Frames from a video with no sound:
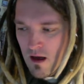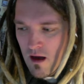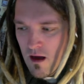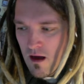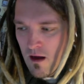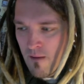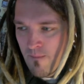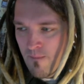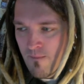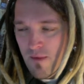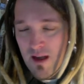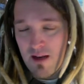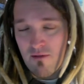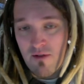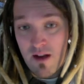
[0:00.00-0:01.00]

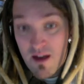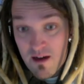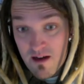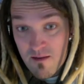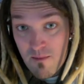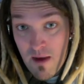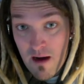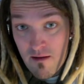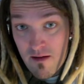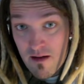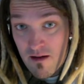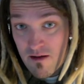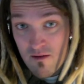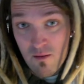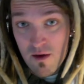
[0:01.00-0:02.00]
any religious
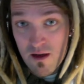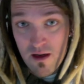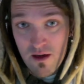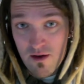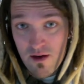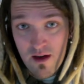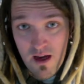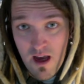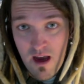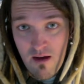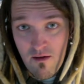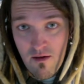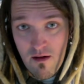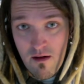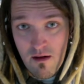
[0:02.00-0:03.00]
barriers on whether you dread your
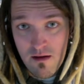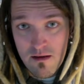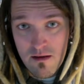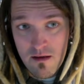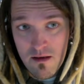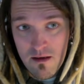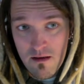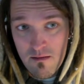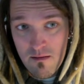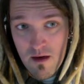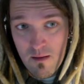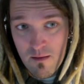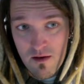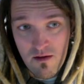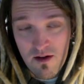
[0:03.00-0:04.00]
hair or not. I'm
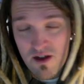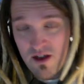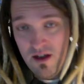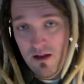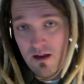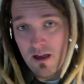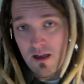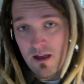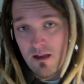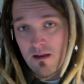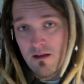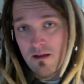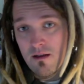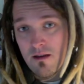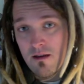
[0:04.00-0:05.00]
a
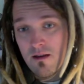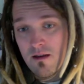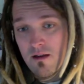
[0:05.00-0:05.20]
Christian,